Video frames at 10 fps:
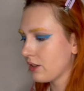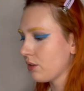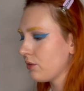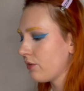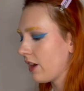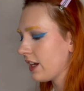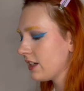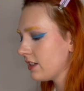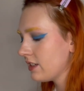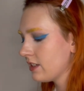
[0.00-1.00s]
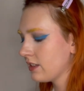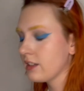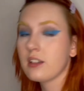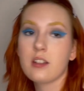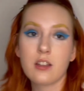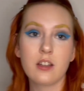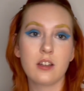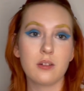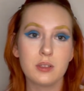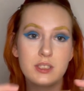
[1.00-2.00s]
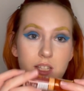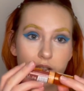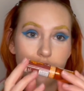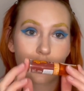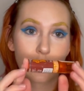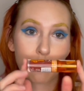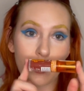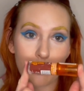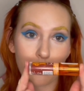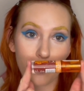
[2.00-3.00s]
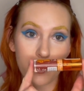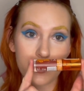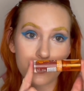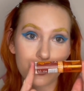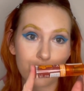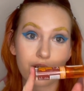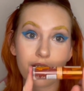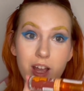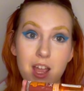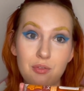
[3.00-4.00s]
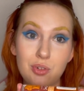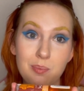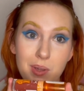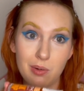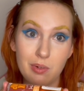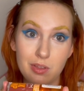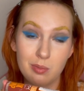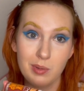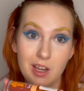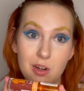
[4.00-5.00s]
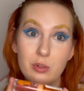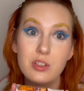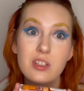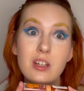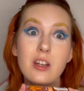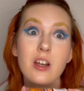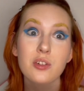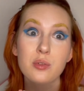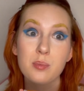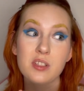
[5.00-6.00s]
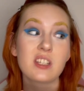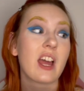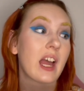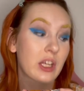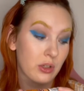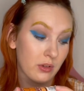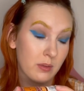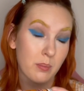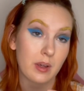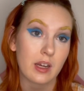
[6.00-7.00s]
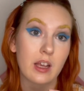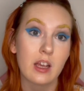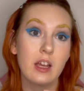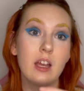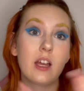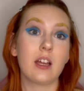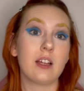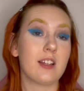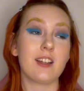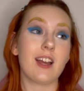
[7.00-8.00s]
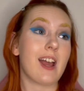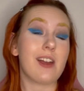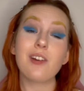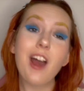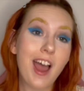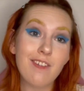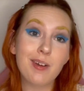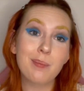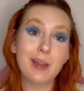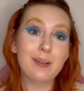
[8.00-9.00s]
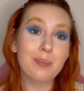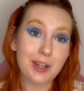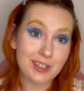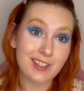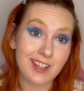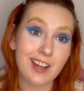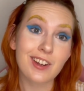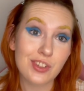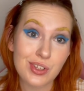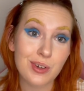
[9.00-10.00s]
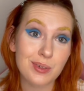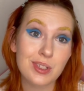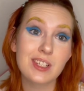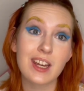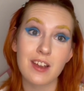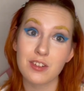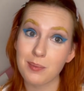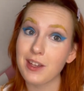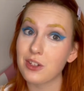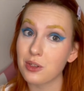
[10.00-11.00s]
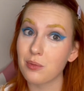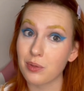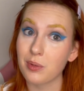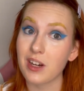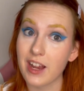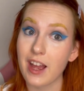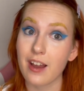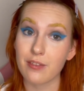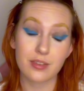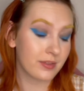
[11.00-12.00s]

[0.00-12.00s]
could find was this Duck Plump one, so you're gonna have to bear with me. I know it's not 100% accurate, but I don't have a big budget here, so I'm just gonna have to make do with what I have.